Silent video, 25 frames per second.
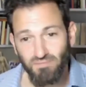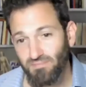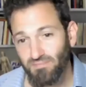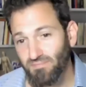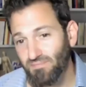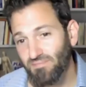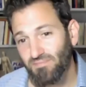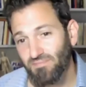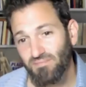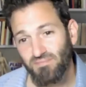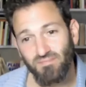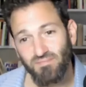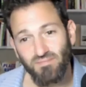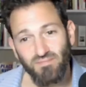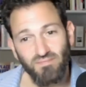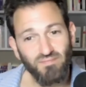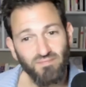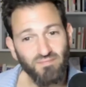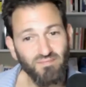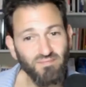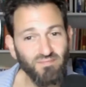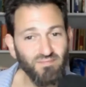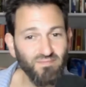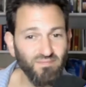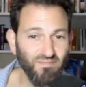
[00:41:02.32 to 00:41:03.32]
It's right
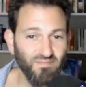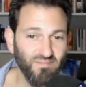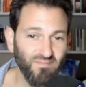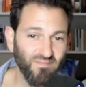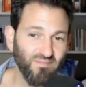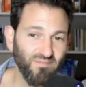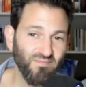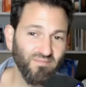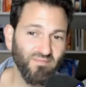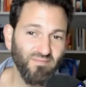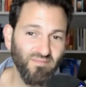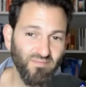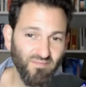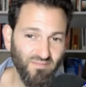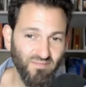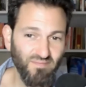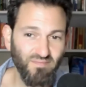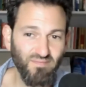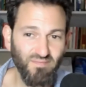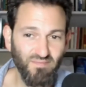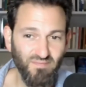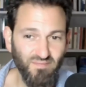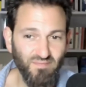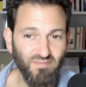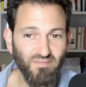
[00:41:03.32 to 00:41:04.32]
because it's
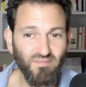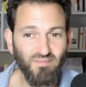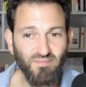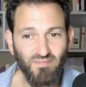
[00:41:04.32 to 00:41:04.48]
flour,